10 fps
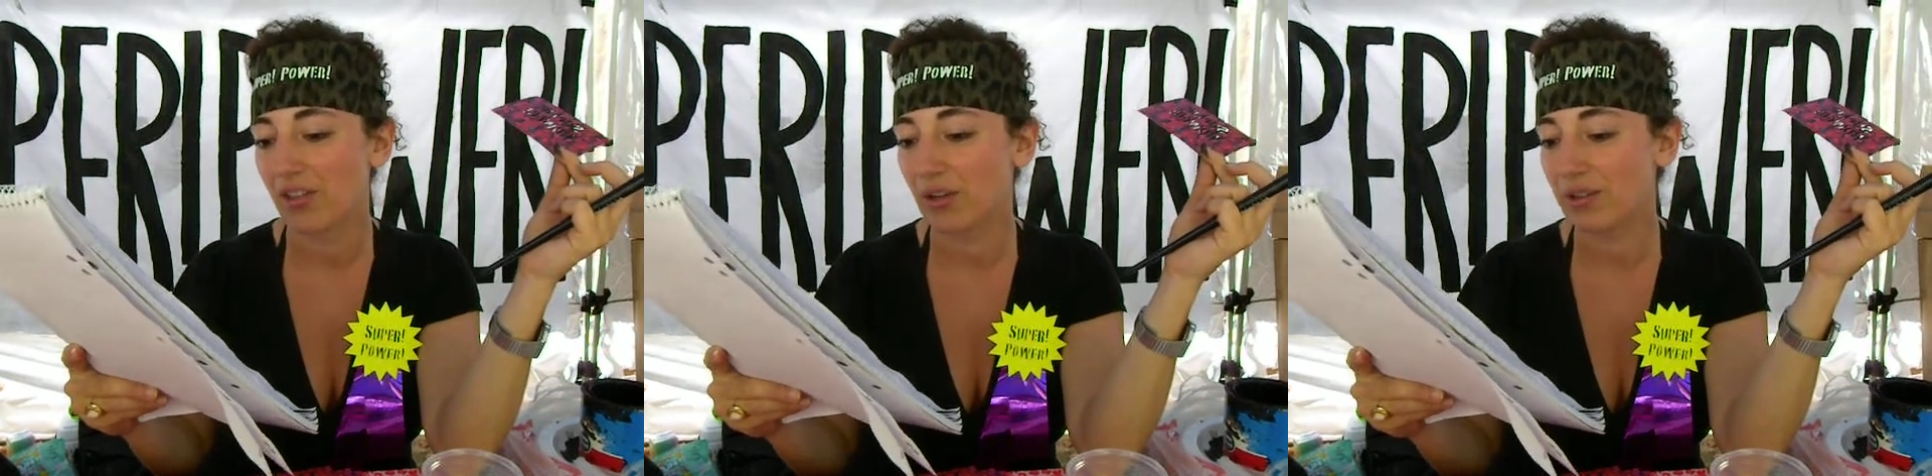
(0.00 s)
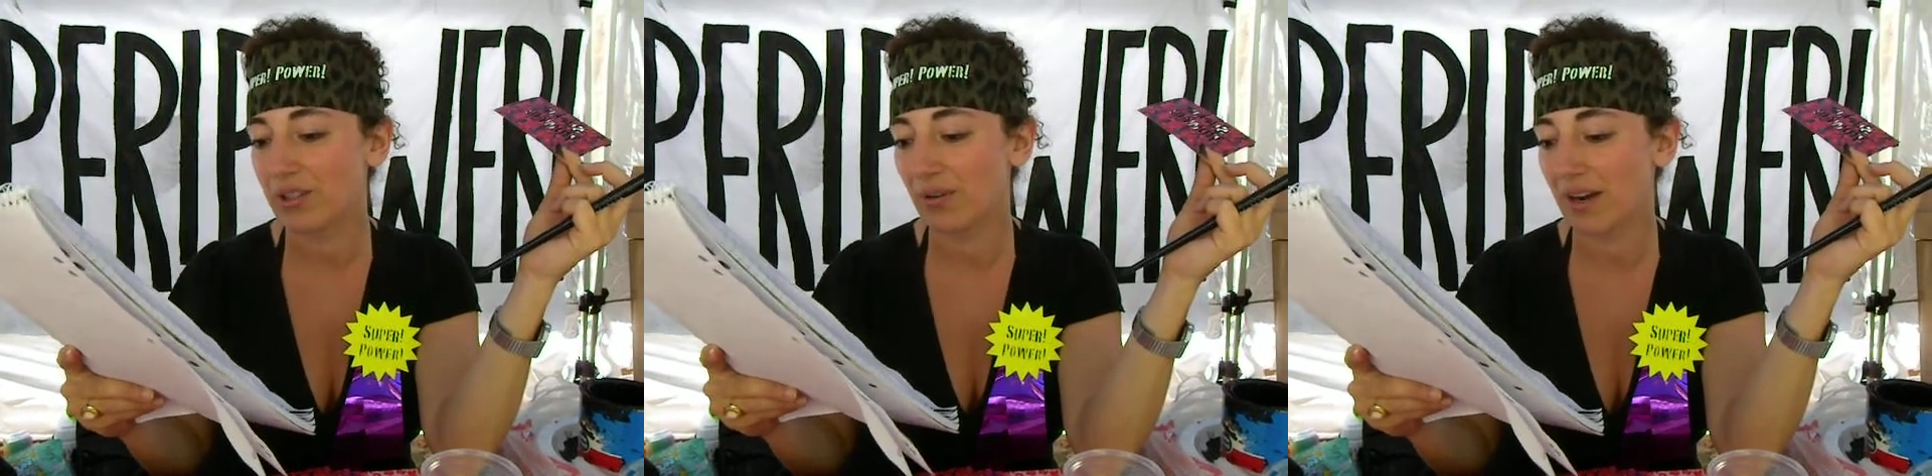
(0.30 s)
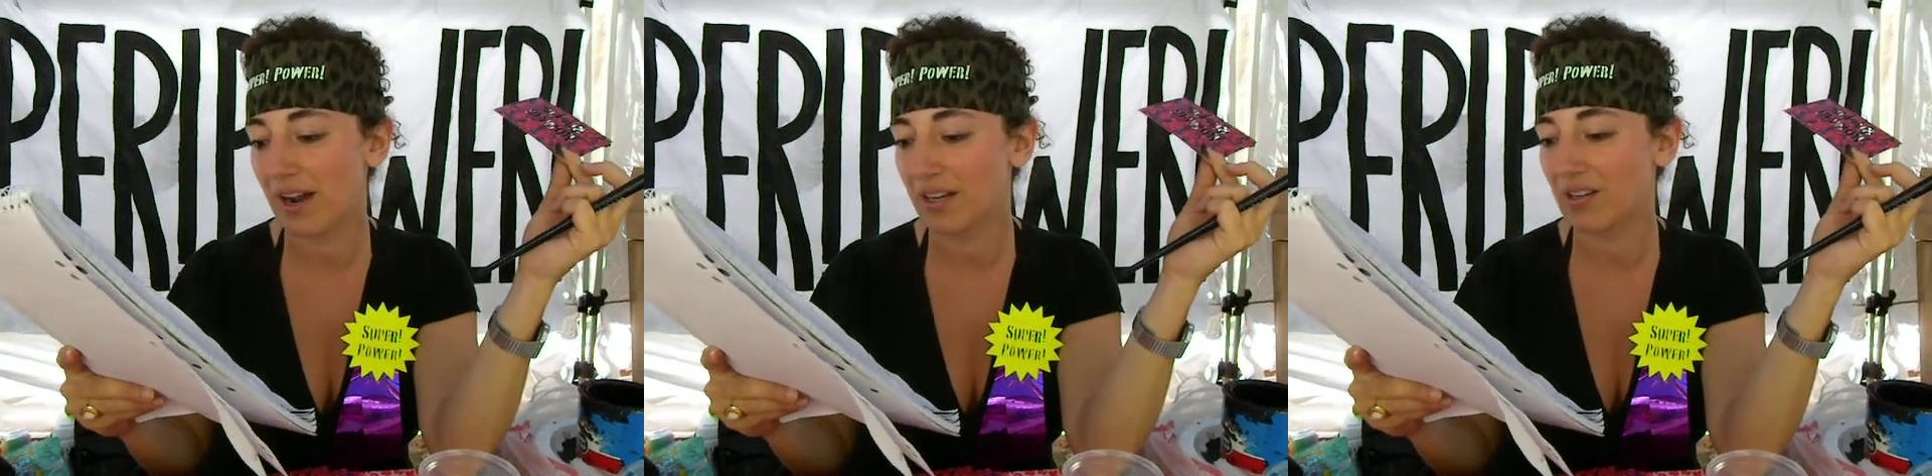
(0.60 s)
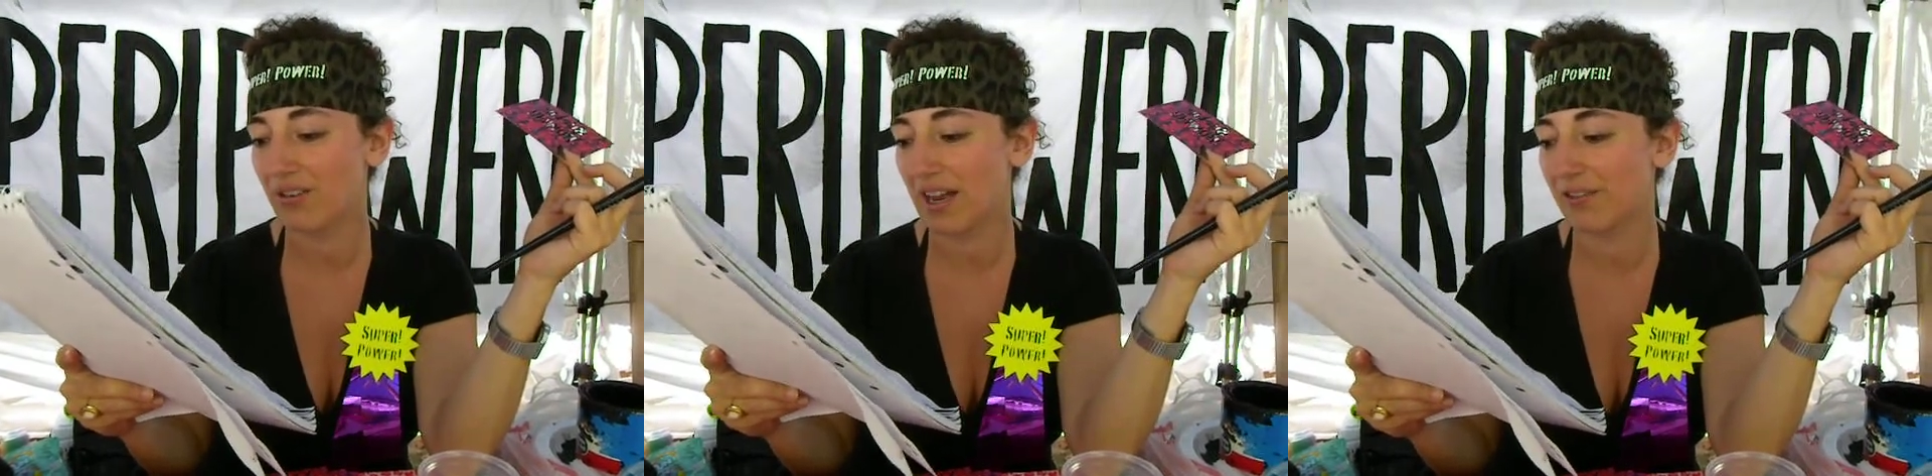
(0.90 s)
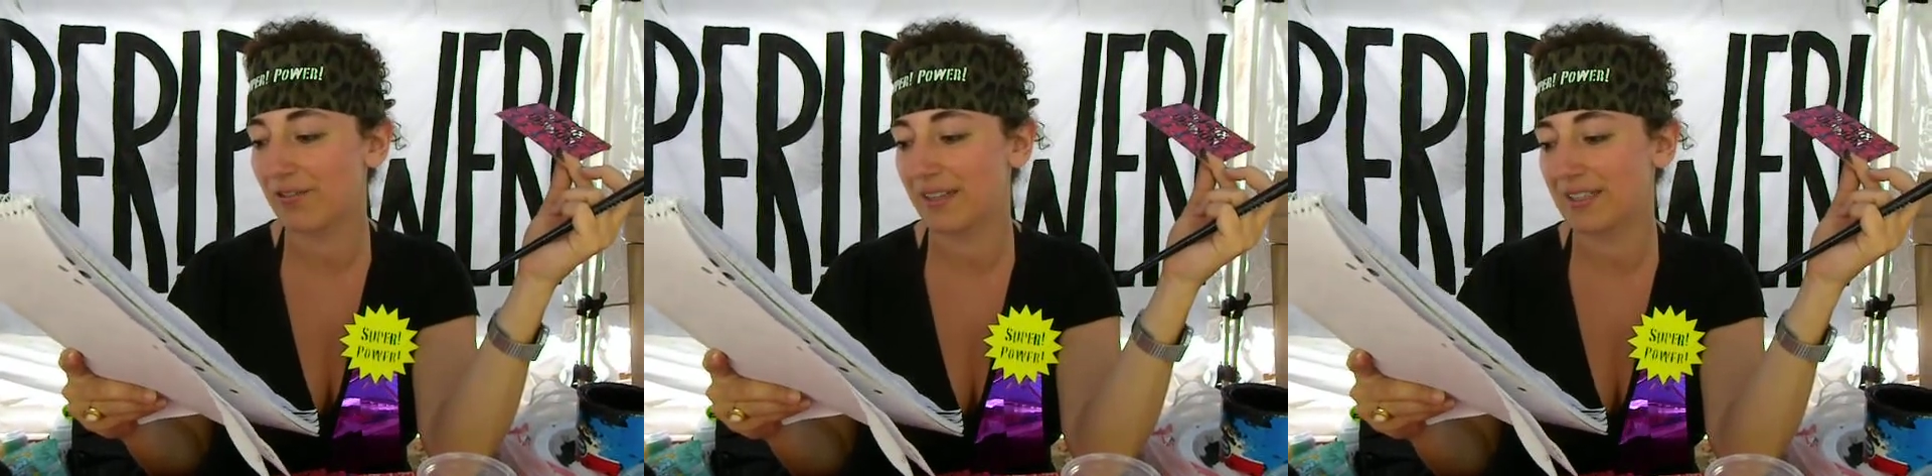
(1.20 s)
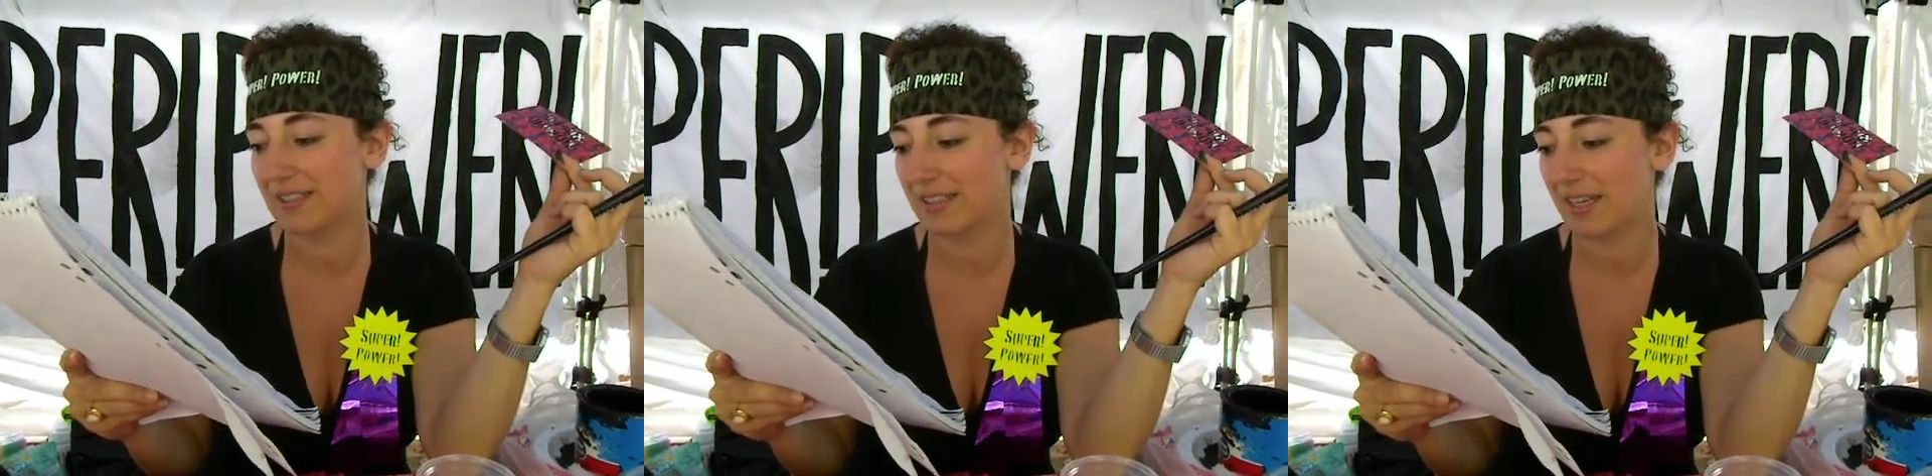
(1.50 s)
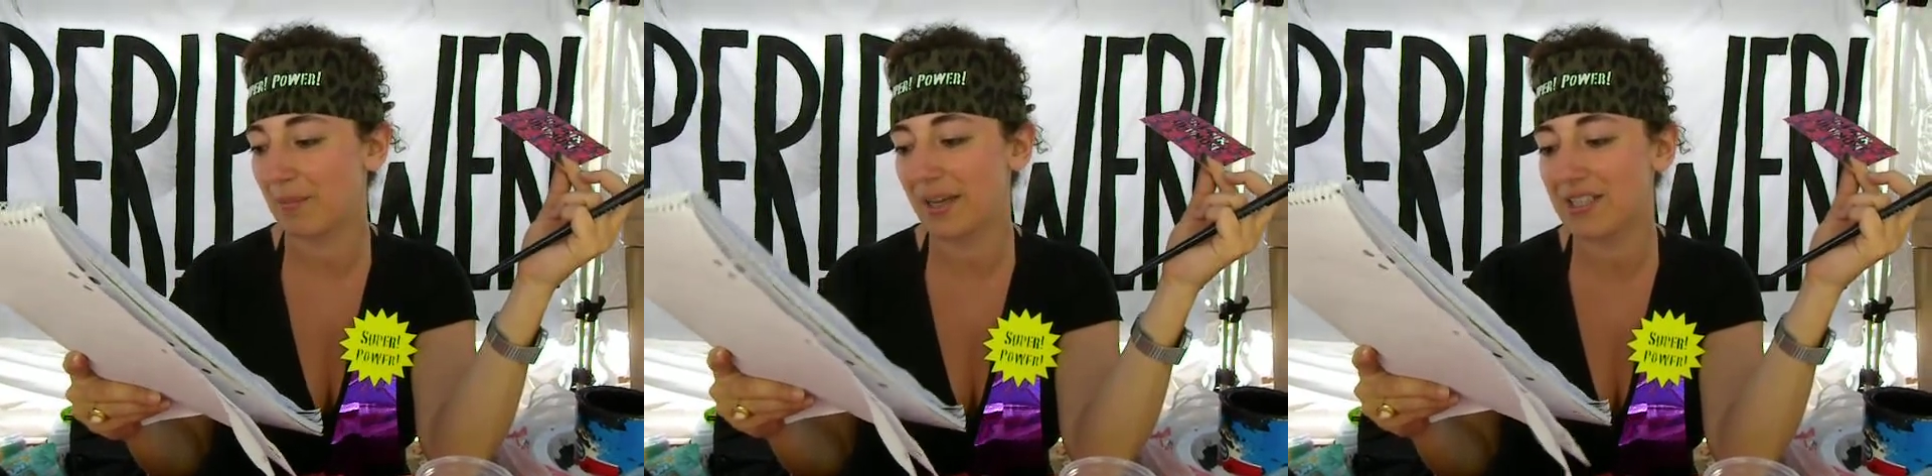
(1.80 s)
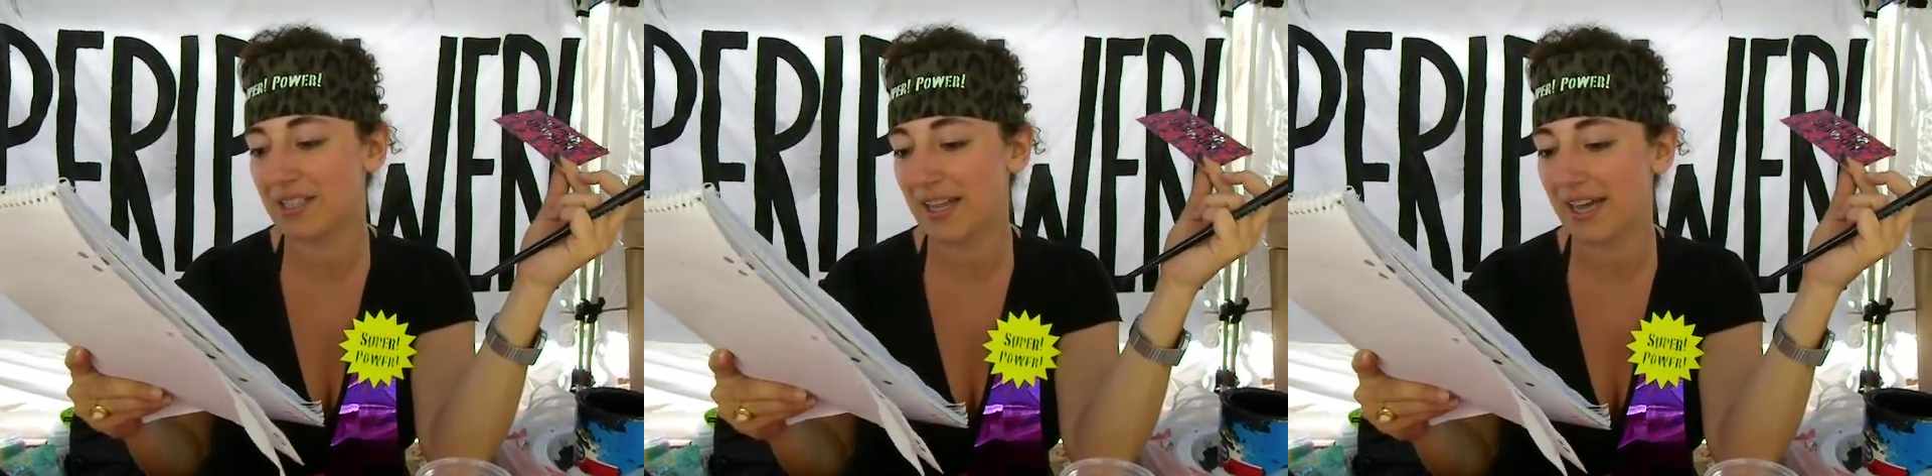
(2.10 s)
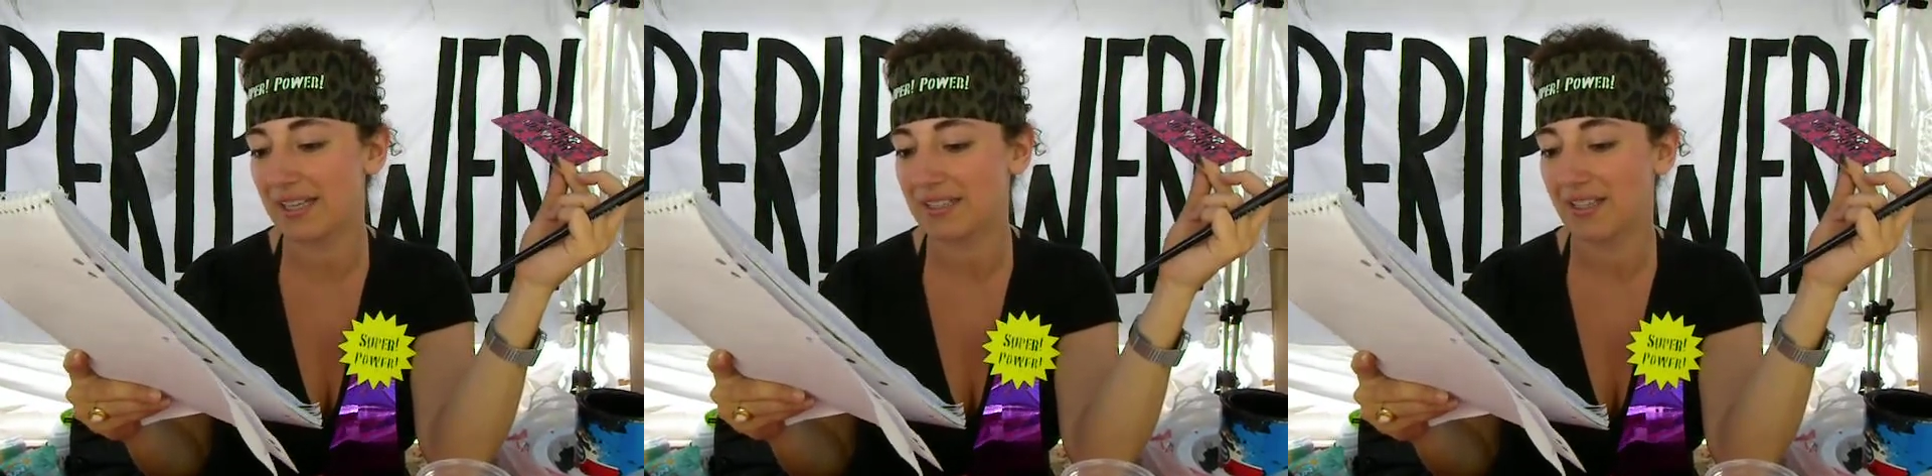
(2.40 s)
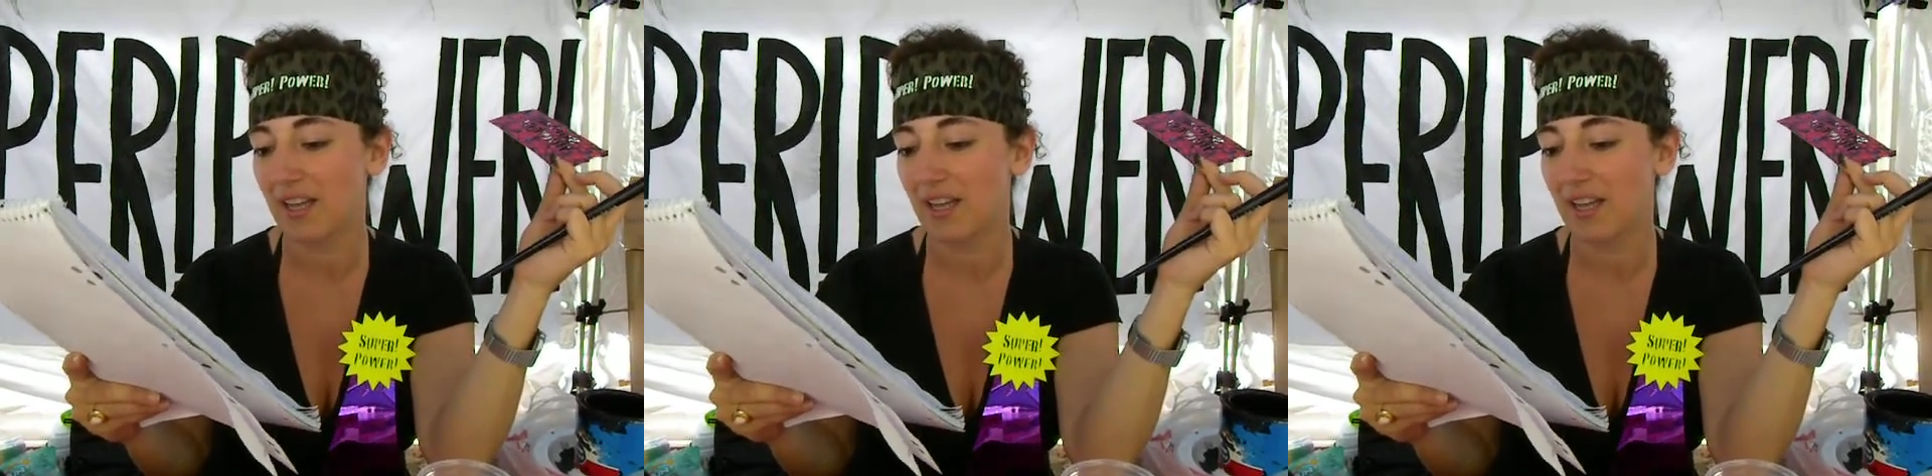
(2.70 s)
Those who are hungry are fed. Imagine that.